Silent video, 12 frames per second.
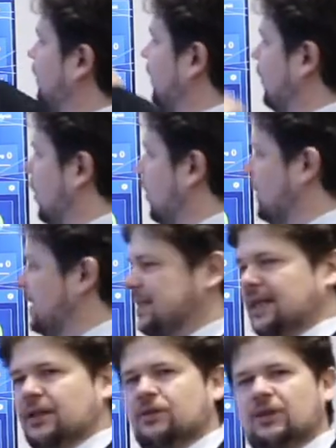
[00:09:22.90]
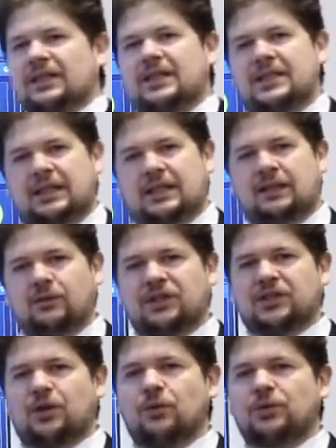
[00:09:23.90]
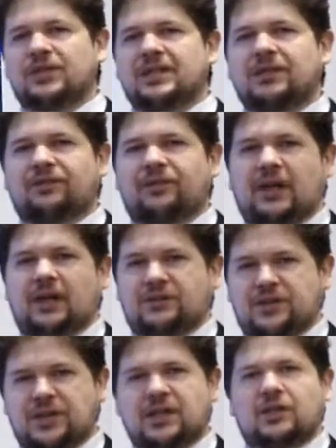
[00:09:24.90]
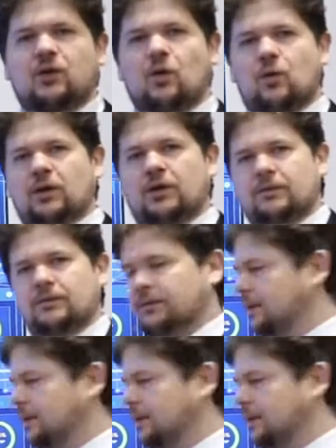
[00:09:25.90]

have a common central DC, which hosts the 5G core,